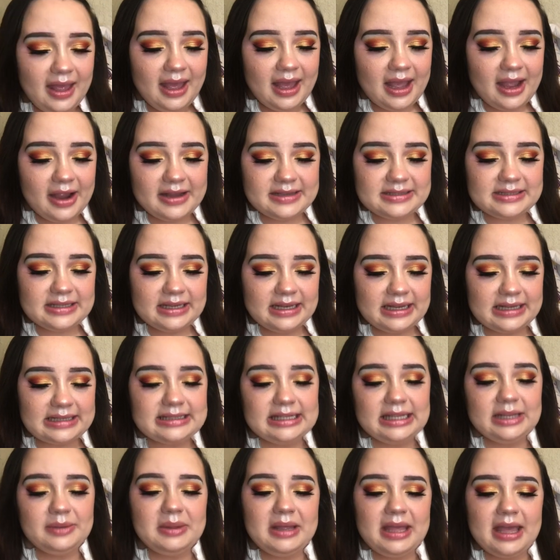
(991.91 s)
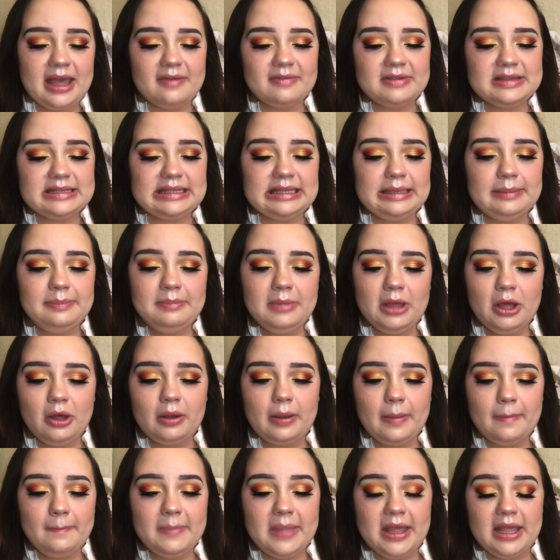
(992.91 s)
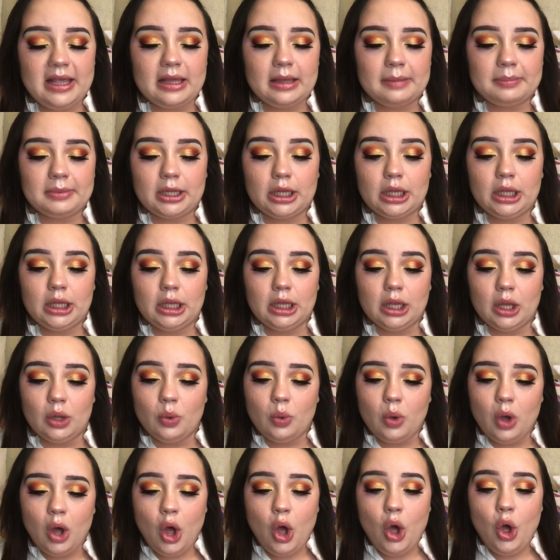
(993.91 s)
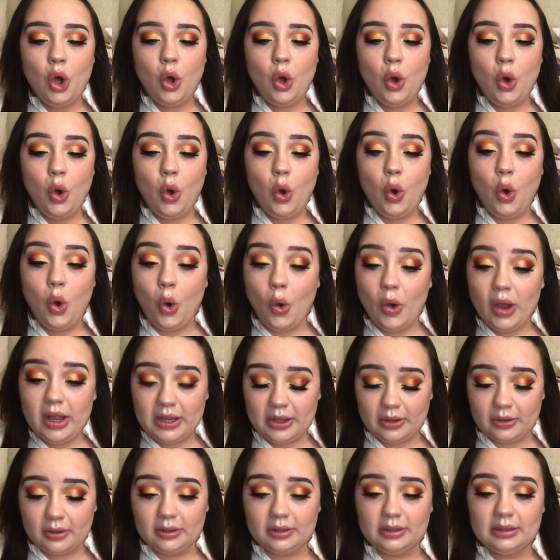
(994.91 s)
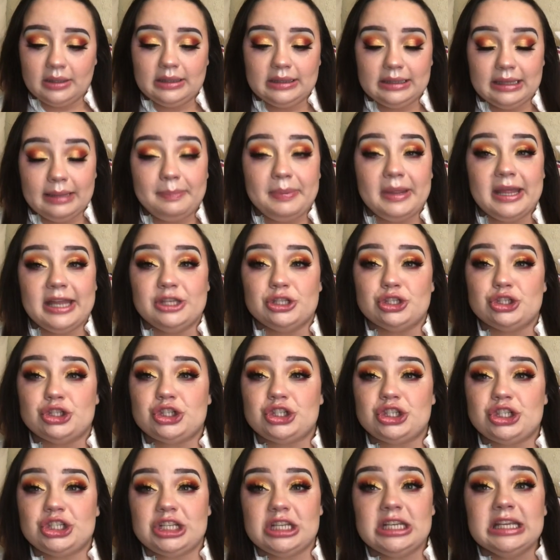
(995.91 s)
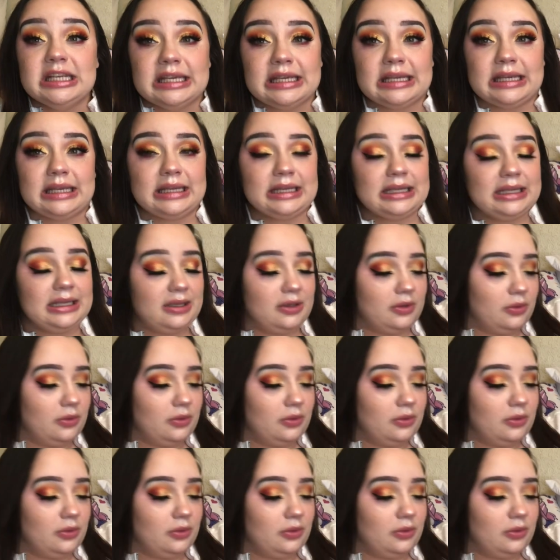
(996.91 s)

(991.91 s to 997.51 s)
All right, so the next thing we have is the Milk Makeup Glow Oil Lip and Cheek.